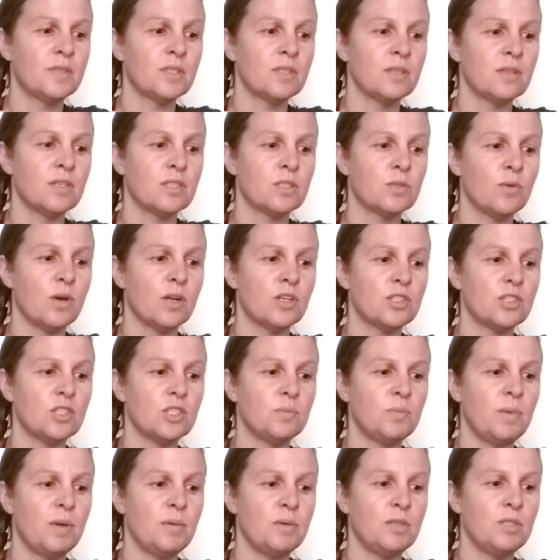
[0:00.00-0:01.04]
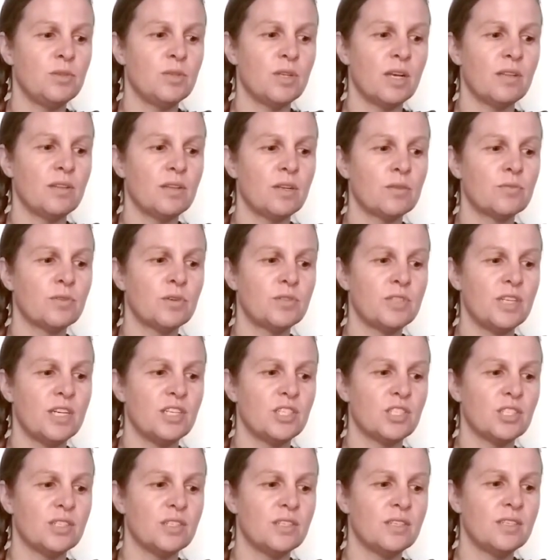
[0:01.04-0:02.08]
Let's watch this baby do that little
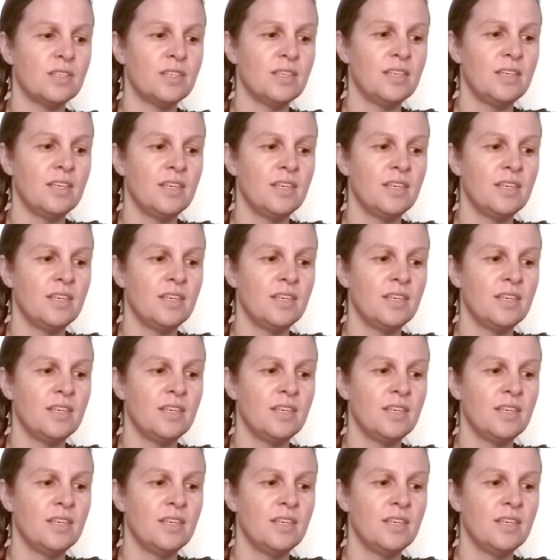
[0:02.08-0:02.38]
rotation.